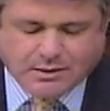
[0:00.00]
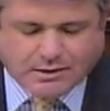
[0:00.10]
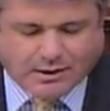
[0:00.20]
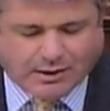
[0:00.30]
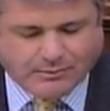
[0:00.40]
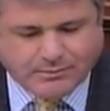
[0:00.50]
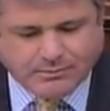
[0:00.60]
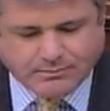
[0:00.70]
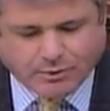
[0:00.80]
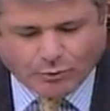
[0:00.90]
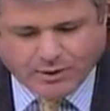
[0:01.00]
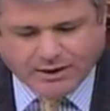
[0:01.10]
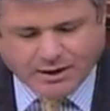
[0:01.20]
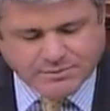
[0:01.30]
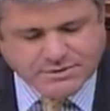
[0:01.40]
But when
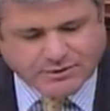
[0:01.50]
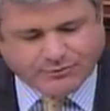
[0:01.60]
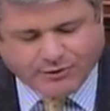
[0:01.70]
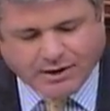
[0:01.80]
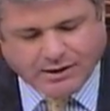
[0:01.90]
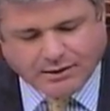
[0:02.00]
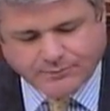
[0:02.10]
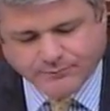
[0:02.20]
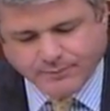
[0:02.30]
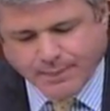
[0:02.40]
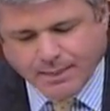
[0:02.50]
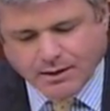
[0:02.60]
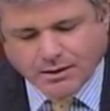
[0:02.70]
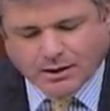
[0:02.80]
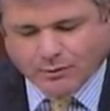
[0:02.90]
it comes to the funding,
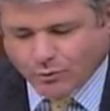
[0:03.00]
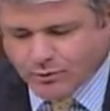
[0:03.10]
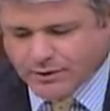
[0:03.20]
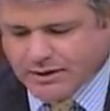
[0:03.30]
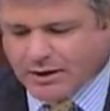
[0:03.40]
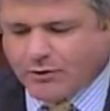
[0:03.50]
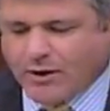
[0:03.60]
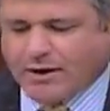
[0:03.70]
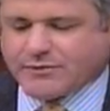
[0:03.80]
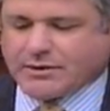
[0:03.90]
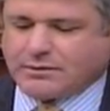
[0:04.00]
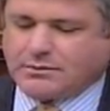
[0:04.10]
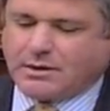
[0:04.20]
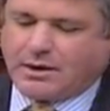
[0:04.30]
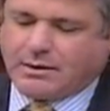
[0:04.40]
we're looking at
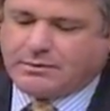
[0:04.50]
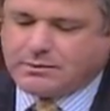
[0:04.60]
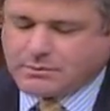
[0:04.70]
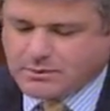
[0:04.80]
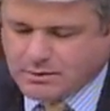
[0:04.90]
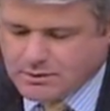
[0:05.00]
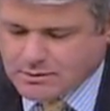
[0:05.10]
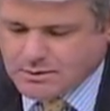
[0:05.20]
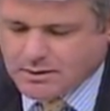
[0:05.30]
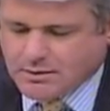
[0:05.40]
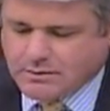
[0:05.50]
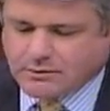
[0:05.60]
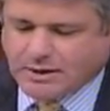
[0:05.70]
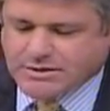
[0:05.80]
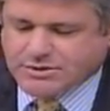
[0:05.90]
crafting
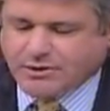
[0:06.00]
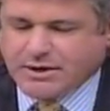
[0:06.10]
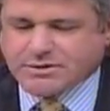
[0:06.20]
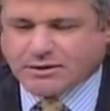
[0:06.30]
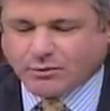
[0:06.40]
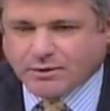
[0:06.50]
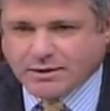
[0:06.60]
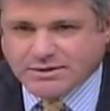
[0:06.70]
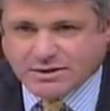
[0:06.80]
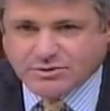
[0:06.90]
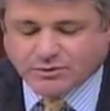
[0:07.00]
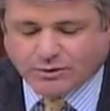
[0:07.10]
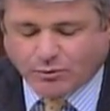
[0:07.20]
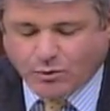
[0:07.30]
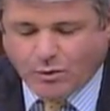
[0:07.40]
legislation that would
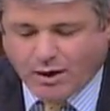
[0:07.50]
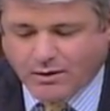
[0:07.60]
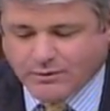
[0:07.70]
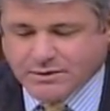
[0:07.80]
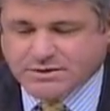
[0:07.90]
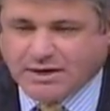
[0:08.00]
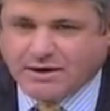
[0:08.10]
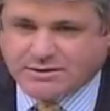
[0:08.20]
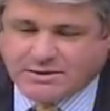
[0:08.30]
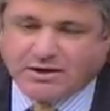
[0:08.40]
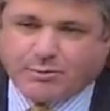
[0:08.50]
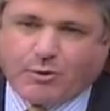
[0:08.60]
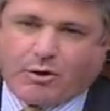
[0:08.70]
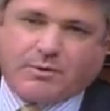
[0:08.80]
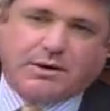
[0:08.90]
essentially require the State
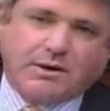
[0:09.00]
Department